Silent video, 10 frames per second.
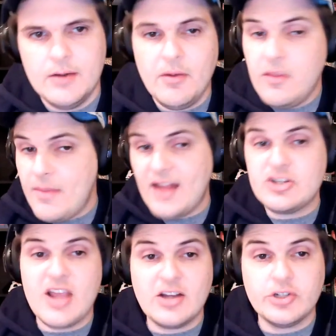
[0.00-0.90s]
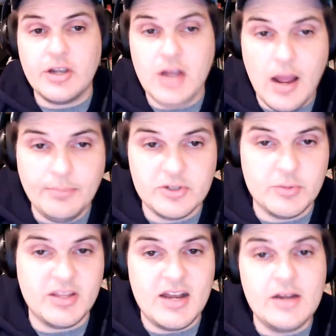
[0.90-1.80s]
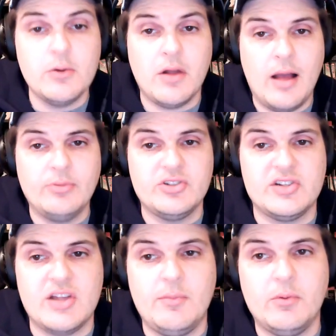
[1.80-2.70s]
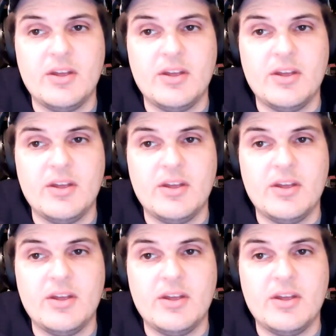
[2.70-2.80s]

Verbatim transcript: whether the Magic actually accomplished what they needed to accomplish this summer.